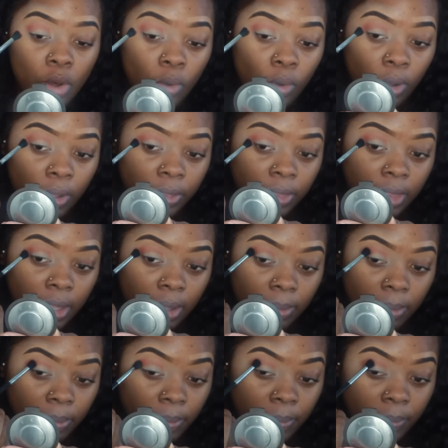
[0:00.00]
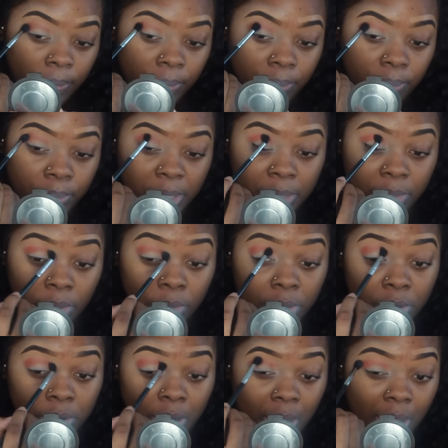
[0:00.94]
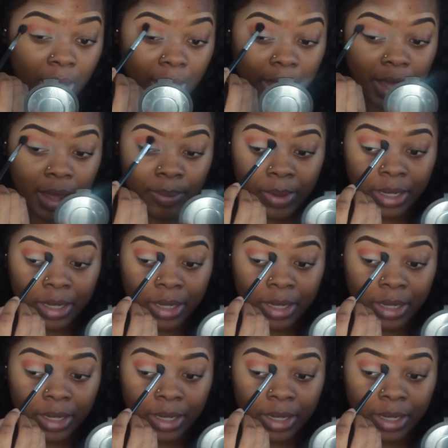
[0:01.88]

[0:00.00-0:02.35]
on the below your eye,